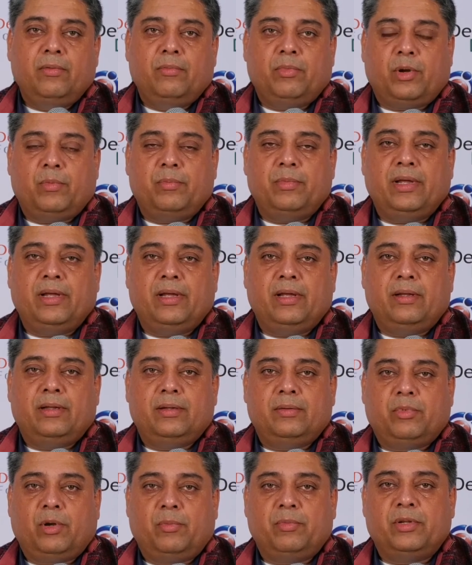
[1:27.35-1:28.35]

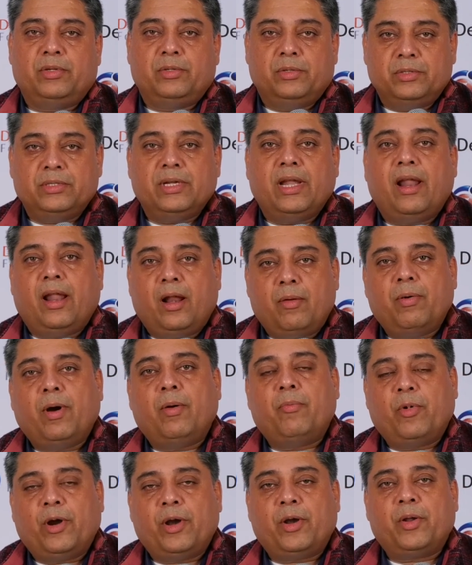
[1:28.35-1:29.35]
From the Social
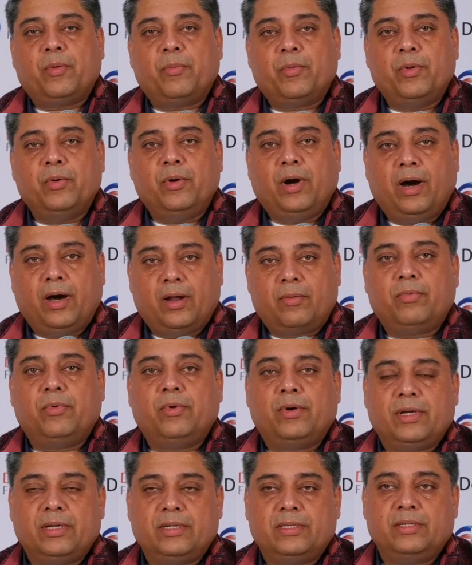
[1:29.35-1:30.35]
Alpha point of view, our
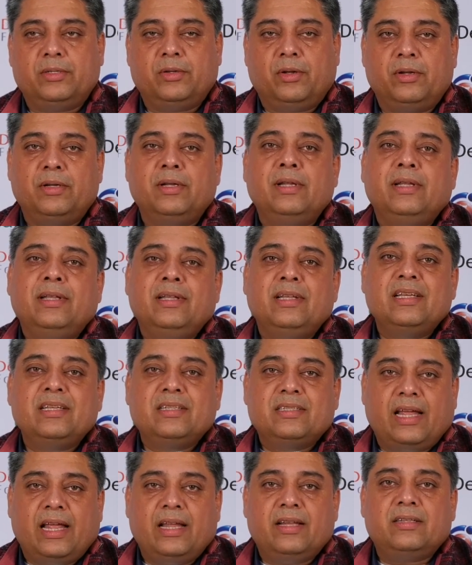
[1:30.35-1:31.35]
focus is on
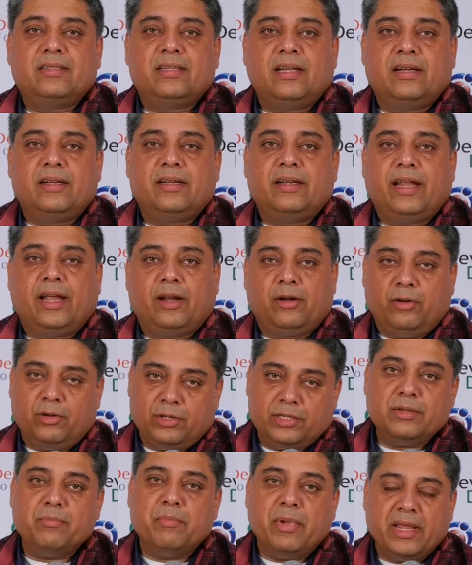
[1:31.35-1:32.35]
science and
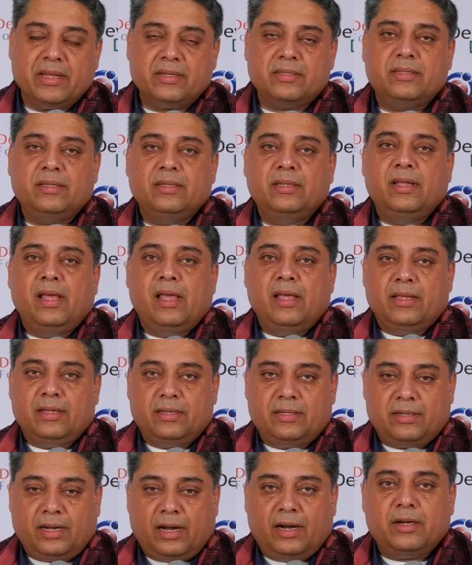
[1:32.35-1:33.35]
technology based
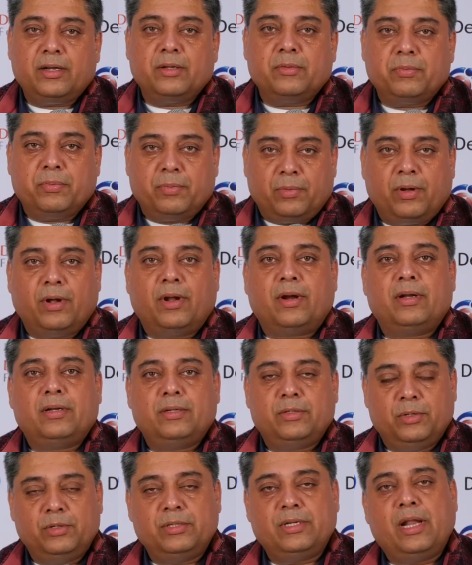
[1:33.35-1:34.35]
startup for
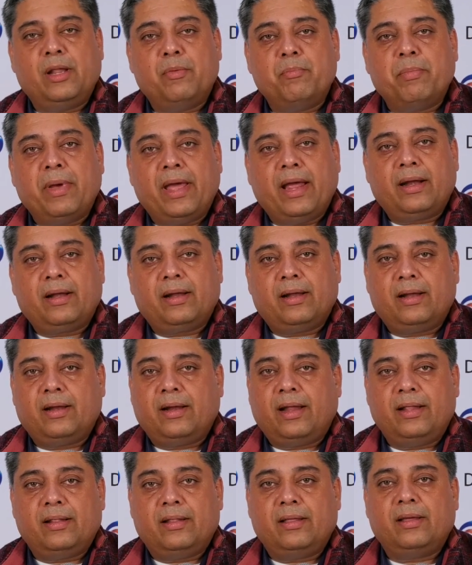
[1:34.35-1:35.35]
social impact,
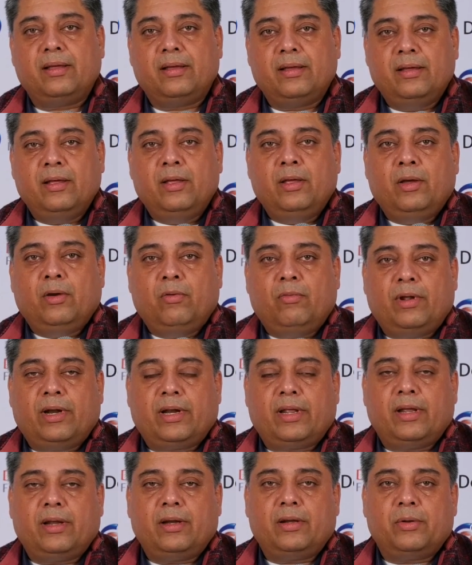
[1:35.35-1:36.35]
and I think
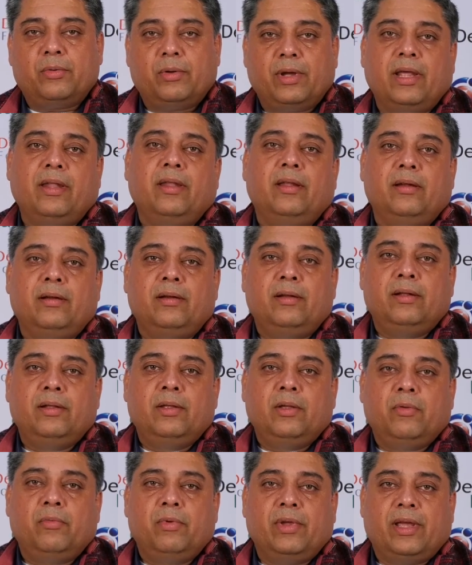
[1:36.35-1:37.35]
working together
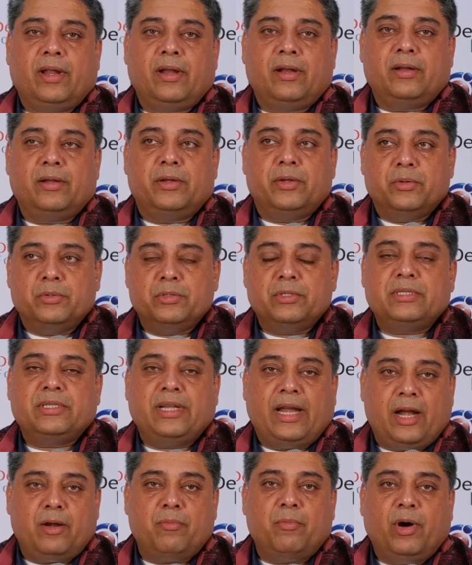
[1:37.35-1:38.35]
we can use
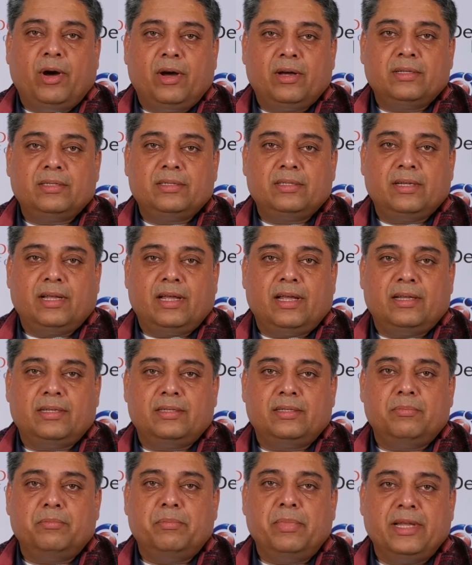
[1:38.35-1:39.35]
Sandbox
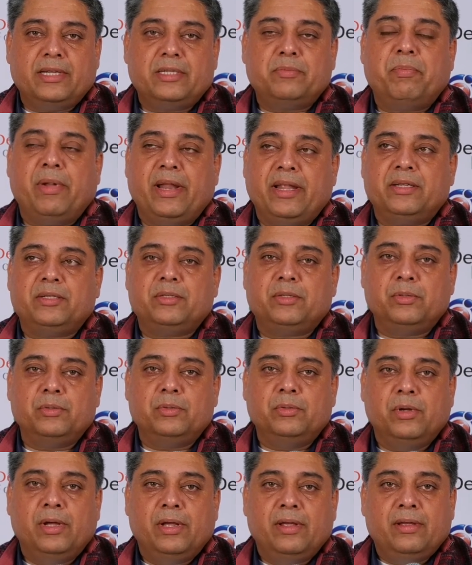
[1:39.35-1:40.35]
as the best place
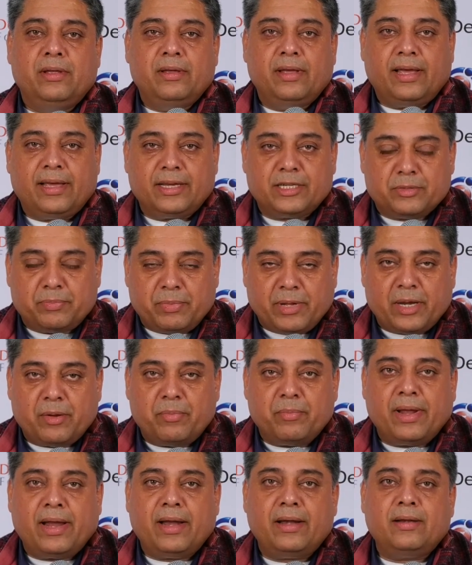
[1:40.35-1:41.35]
to
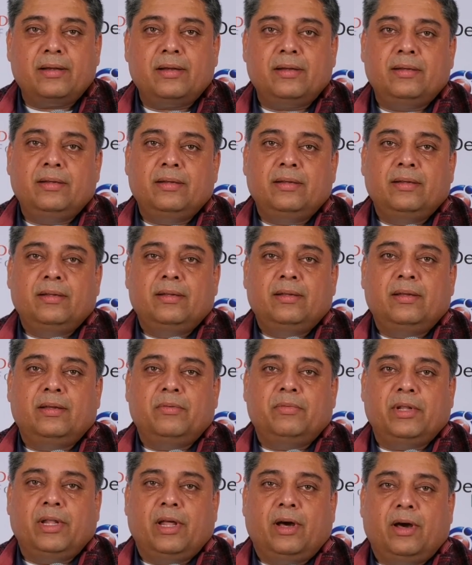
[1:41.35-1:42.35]
experiment
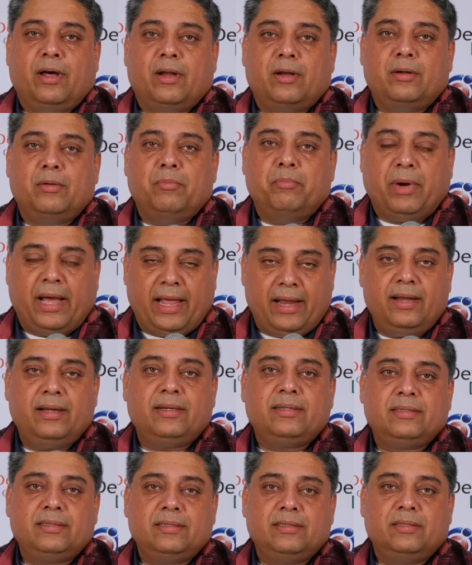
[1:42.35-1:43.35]
with our
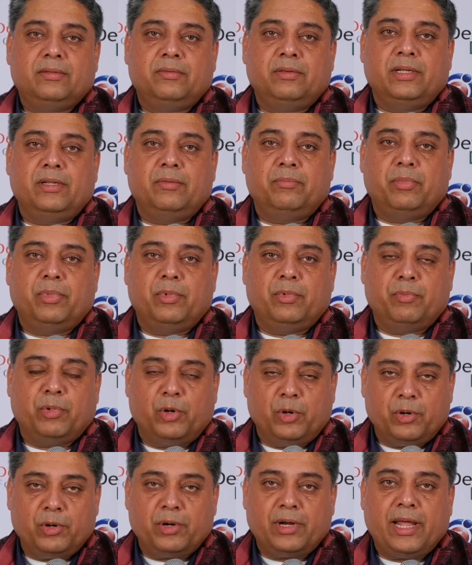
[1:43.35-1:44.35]
pilots, with
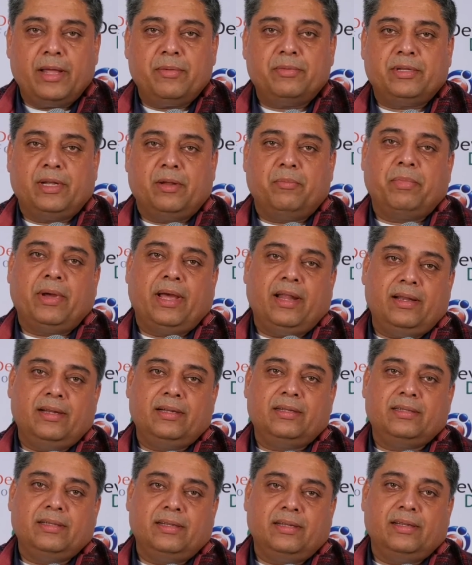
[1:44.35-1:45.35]
prototypes and
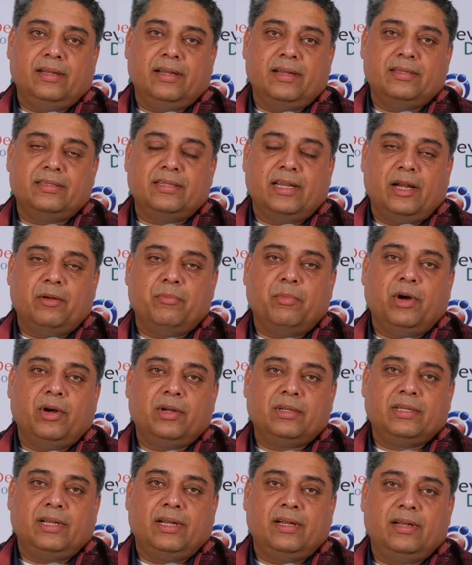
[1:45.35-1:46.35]
pilots in
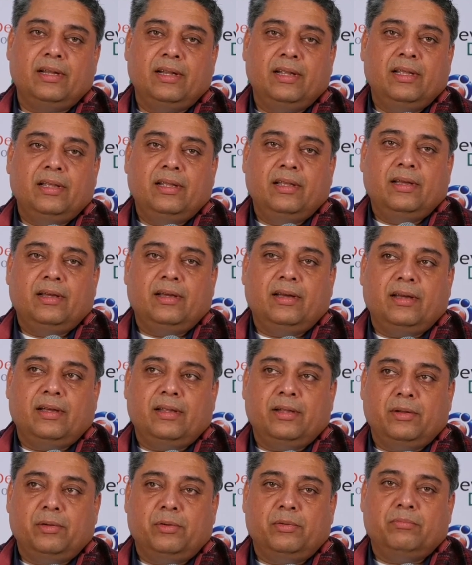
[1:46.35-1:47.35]
Sandbox, and
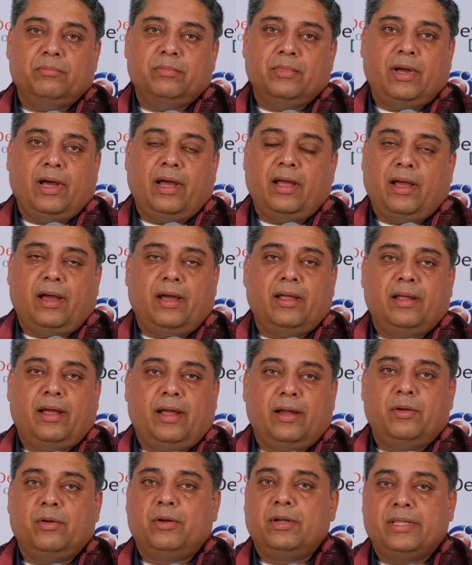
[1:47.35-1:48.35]

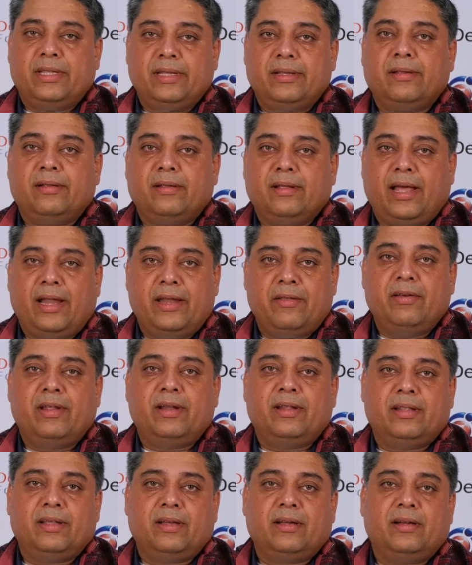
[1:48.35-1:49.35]
I don't think anywhere
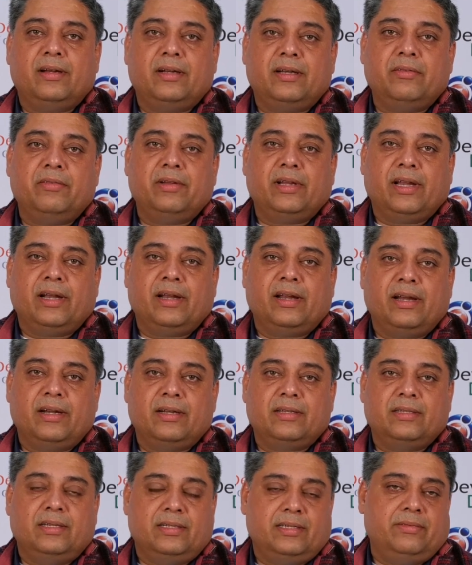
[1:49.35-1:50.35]
in the country we can
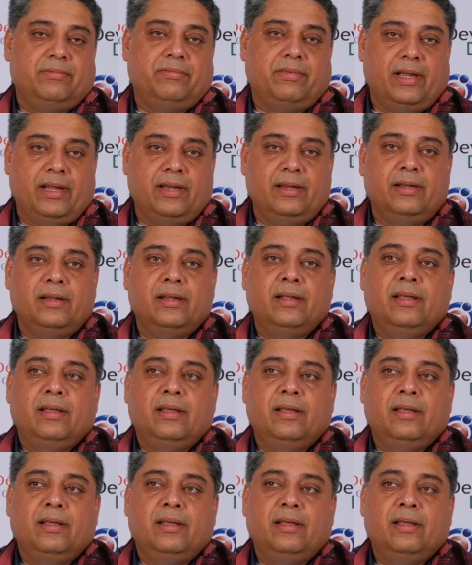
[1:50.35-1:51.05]
get such a fine